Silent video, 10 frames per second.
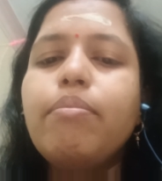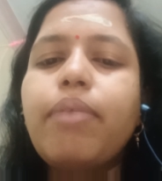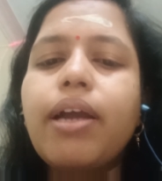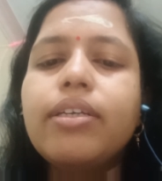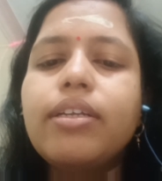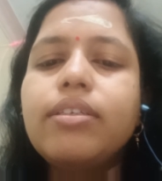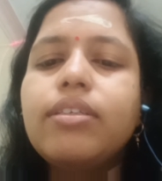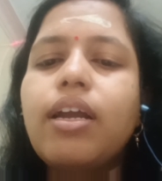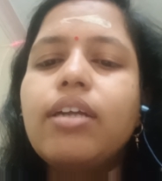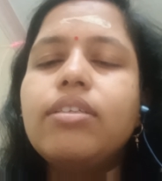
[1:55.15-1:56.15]

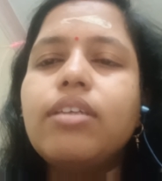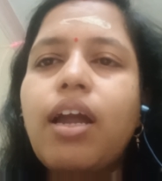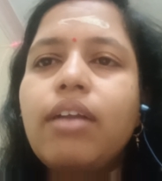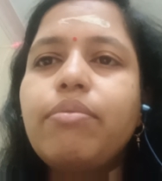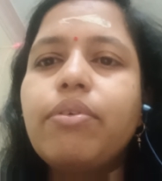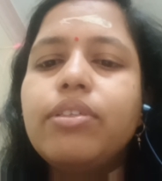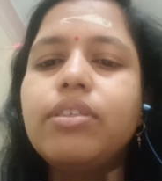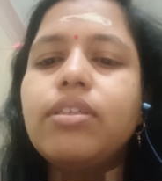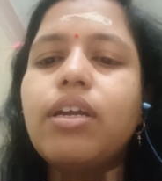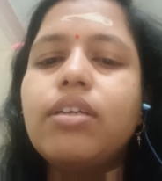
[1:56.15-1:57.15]
bactericides and
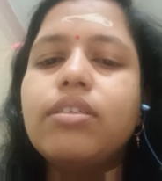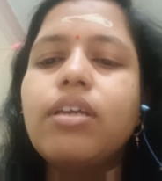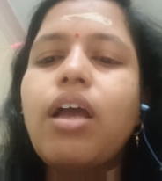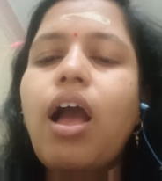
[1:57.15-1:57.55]
fungicides.